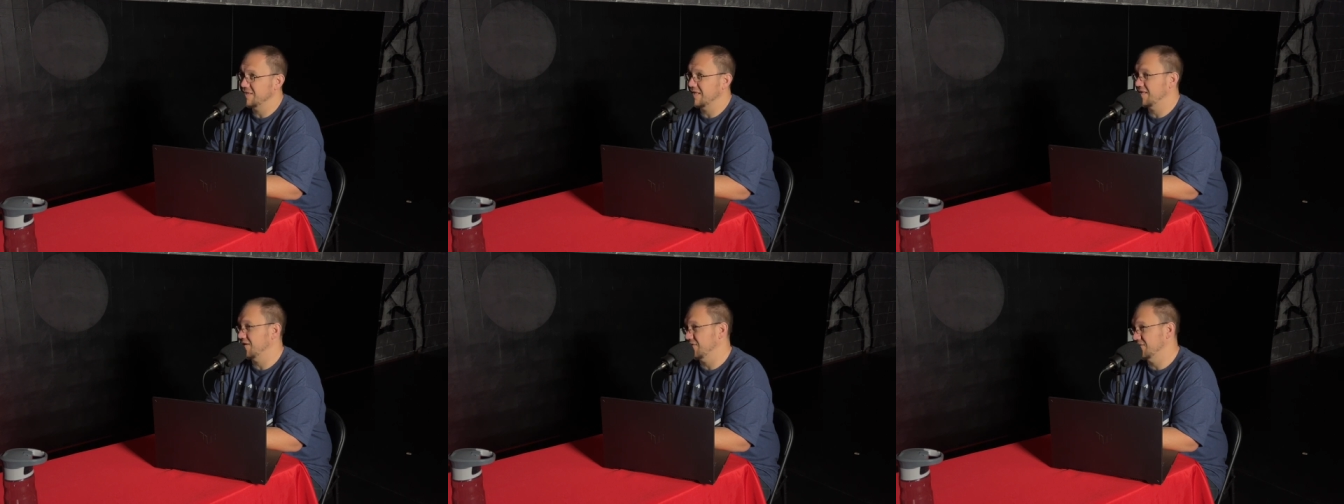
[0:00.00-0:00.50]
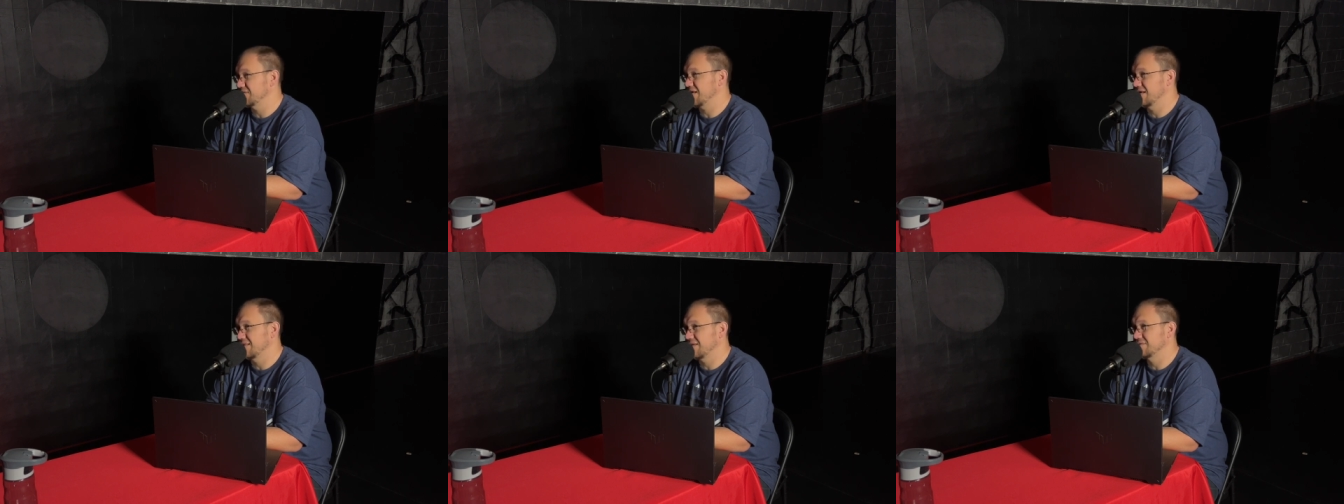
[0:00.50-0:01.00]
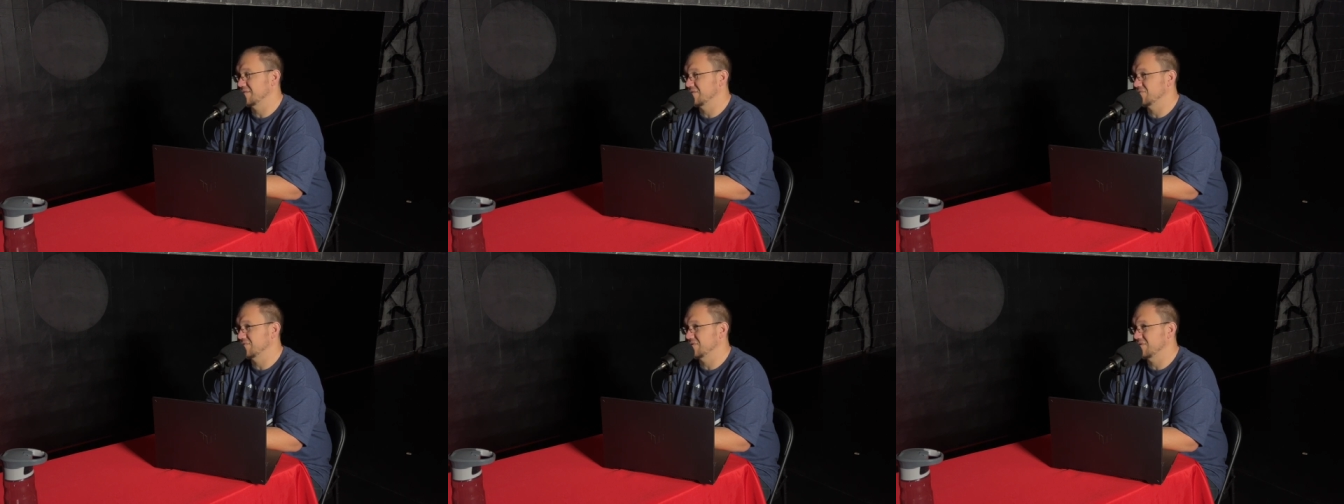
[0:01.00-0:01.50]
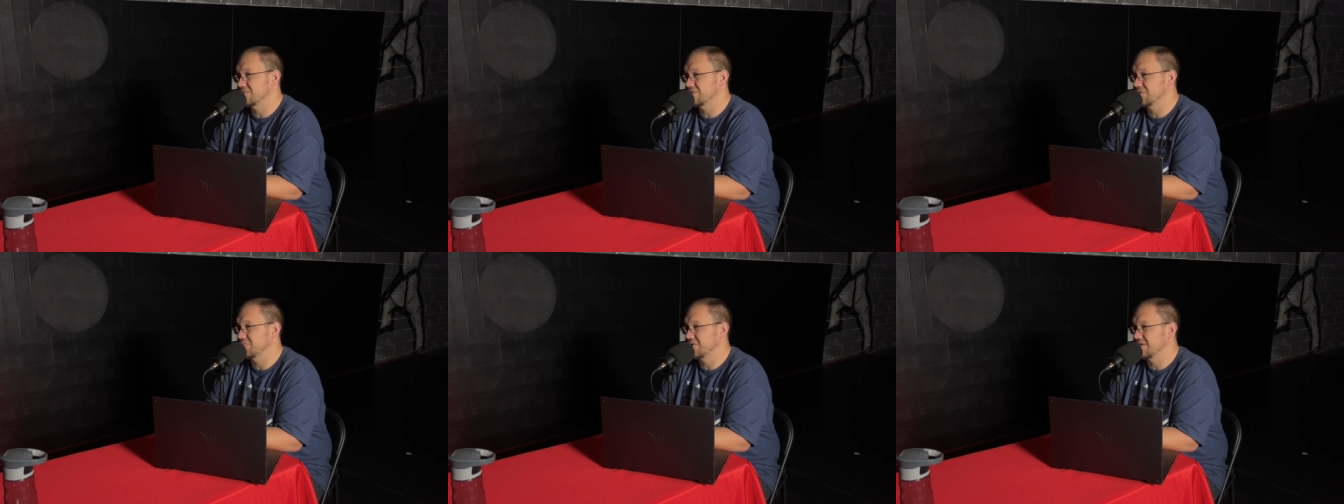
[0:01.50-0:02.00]
And I think you just kind of lost interest in
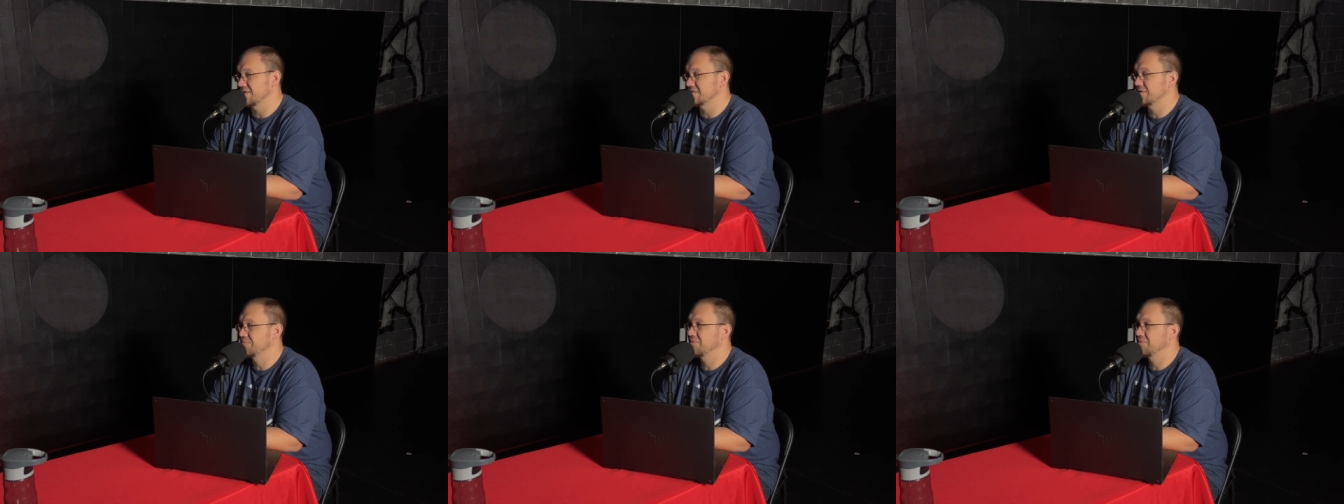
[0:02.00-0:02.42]
some things,